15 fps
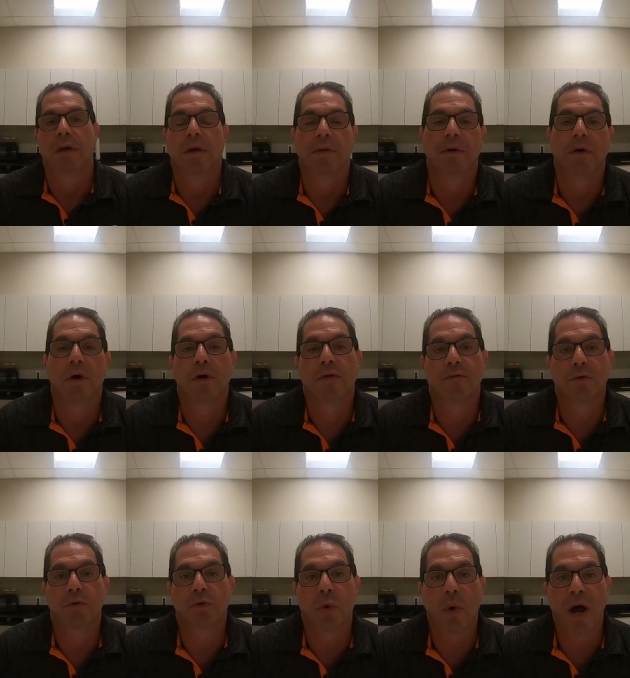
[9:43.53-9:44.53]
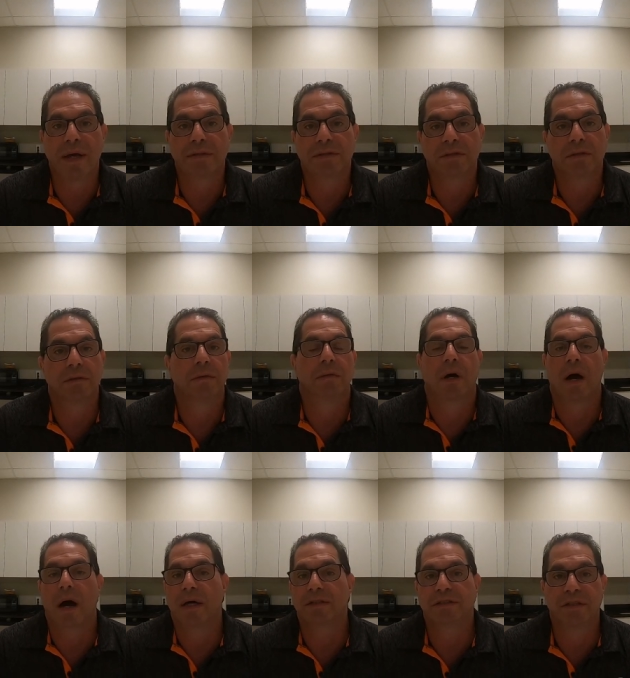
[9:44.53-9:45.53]
hook through twice.
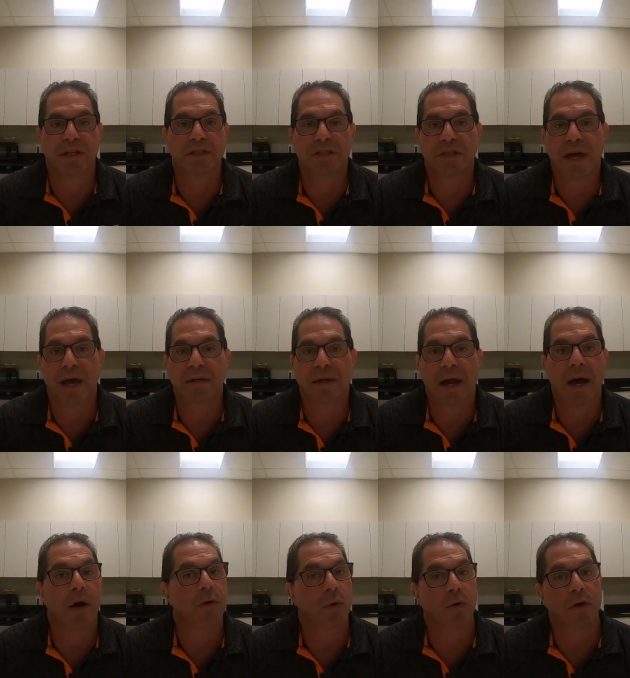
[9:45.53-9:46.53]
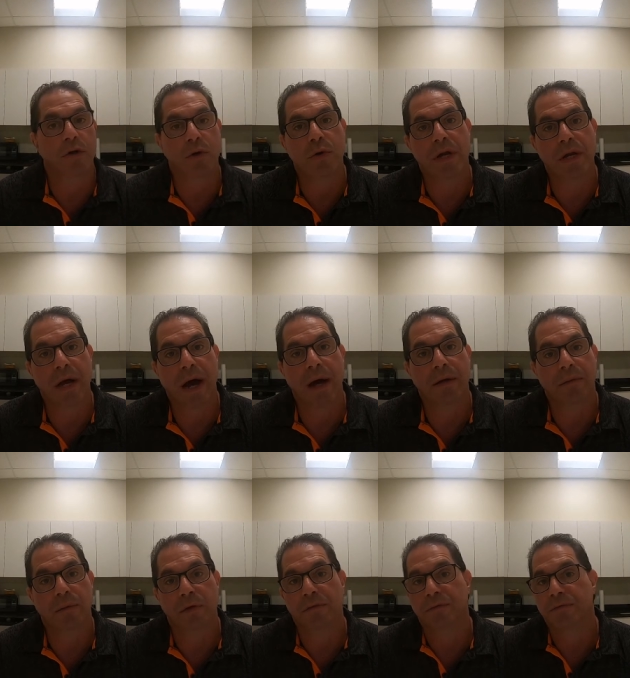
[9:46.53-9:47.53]
I cinch that down, or a uni knot
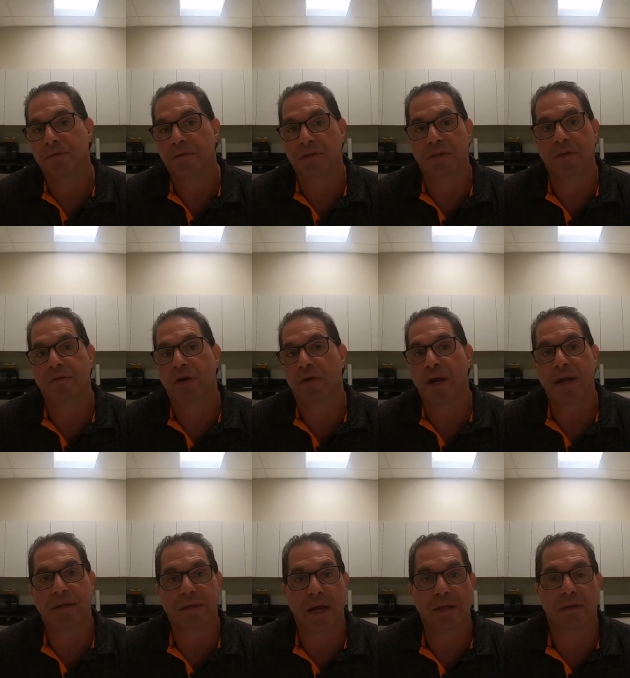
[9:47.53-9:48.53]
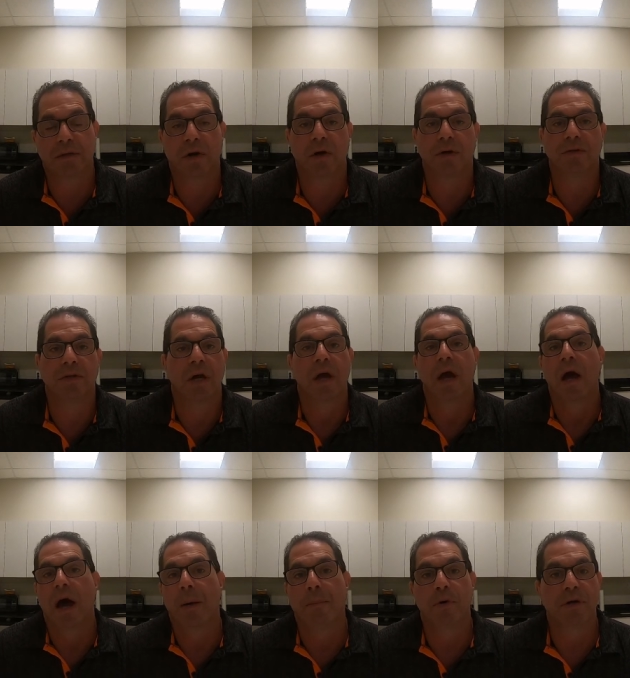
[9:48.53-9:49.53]
with 7 or 8, 10 turns.
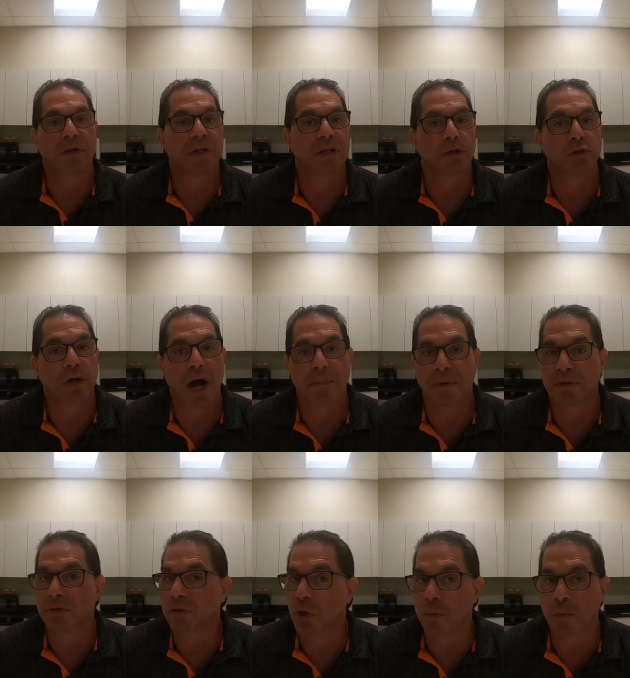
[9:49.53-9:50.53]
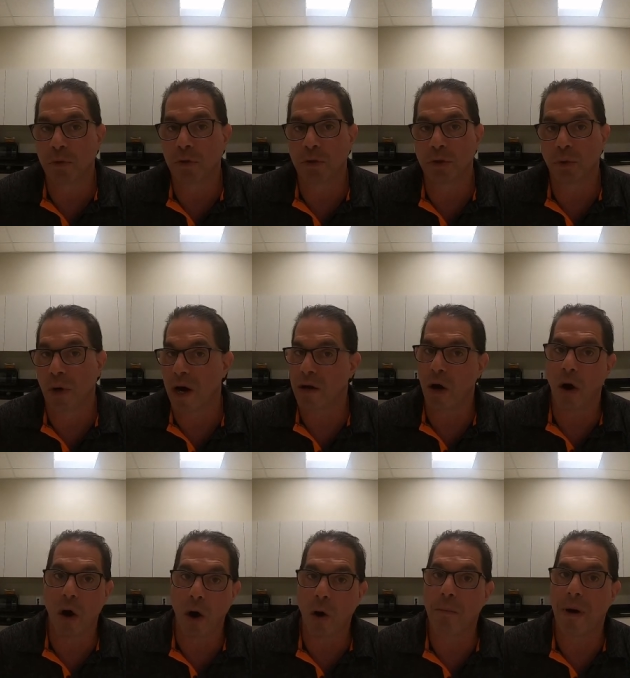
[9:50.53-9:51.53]
I put a little drop of super glue on
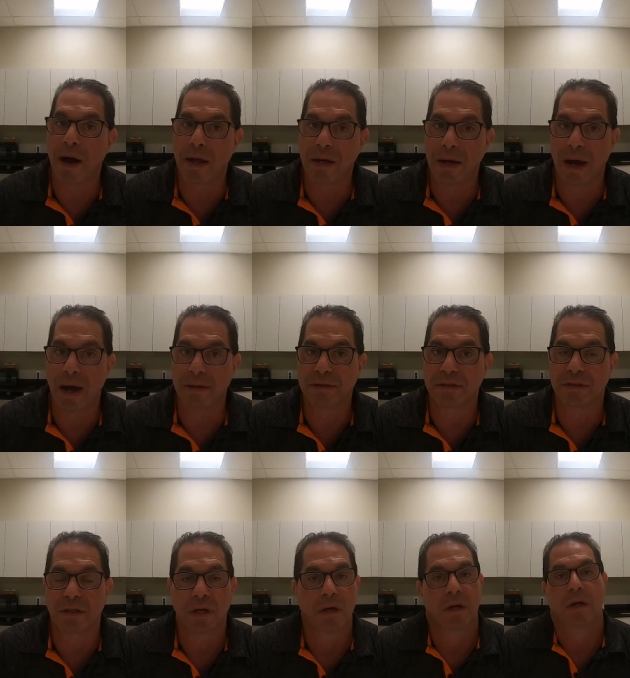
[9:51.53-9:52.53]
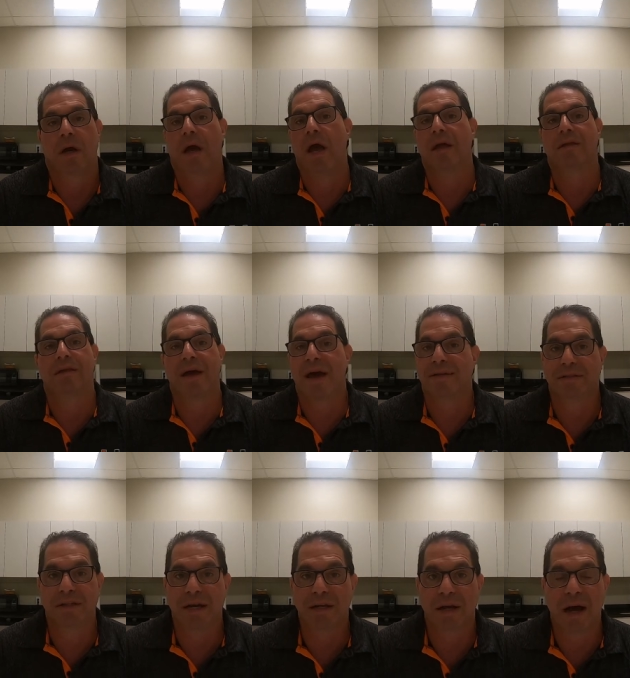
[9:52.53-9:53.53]
all my knots, and
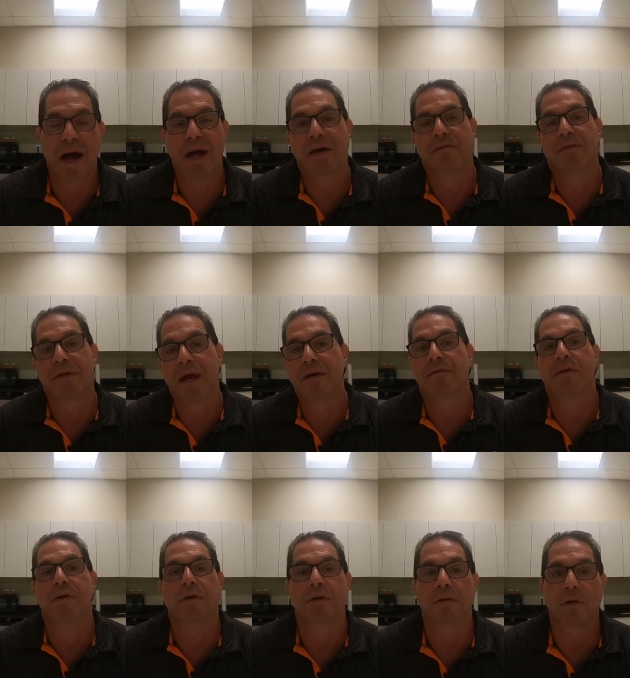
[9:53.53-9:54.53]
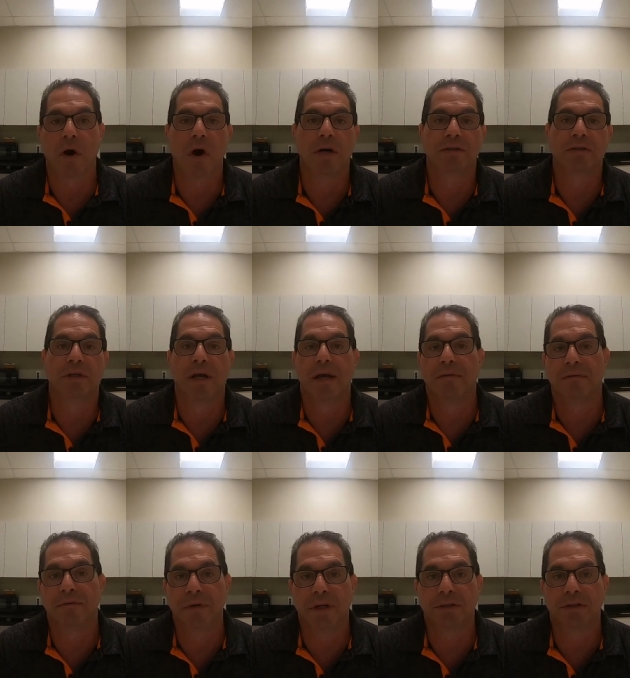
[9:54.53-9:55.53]
that's it. I have never lost a
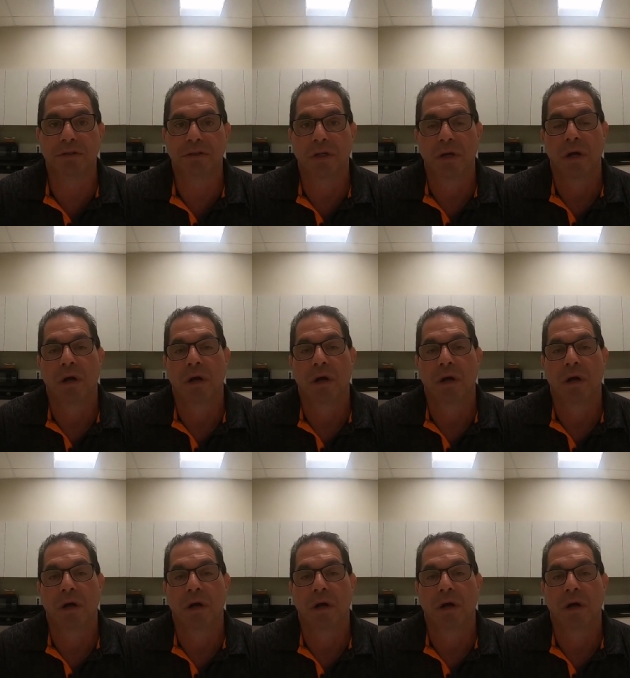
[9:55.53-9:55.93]
fish